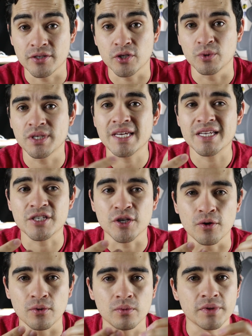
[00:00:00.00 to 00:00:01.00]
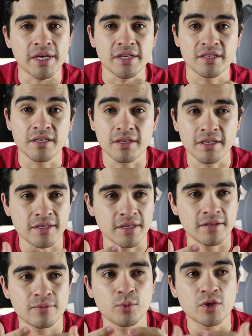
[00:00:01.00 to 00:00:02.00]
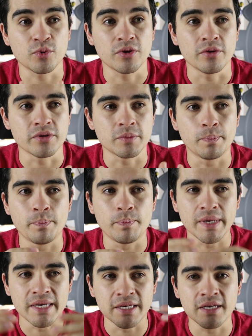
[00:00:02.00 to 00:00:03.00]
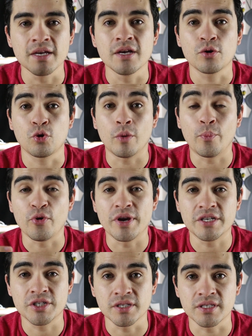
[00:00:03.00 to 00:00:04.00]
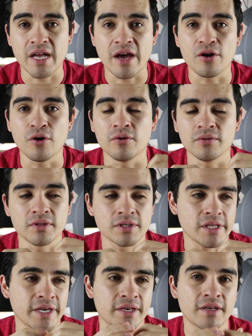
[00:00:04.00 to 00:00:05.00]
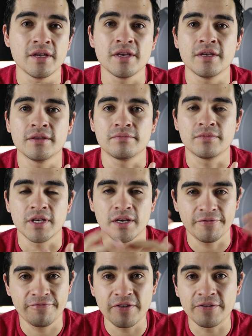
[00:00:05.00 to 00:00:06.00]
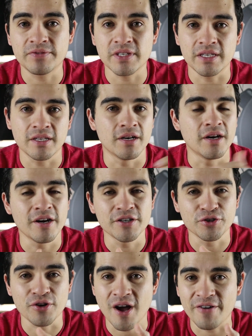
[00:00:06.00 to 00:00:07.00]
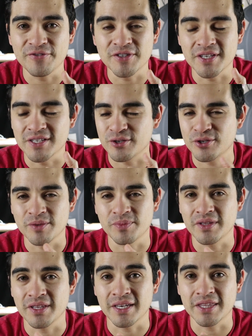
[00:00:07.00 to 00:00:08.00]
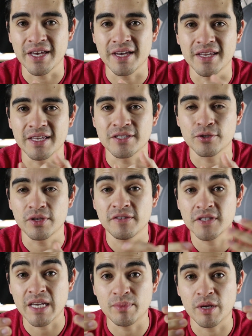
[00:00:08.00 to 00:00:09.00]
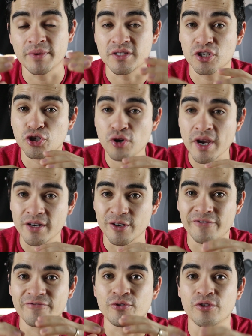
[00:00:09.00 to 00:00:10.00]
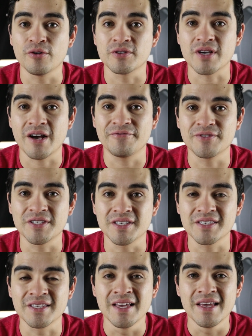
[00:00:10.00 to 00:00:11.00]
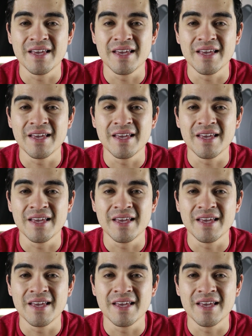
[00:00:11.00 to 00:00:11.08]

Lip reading: So DSO, it's one of those big corporations that owns like 50 to 100 offices or something like that, and so they signed me up as a trainer for those offices.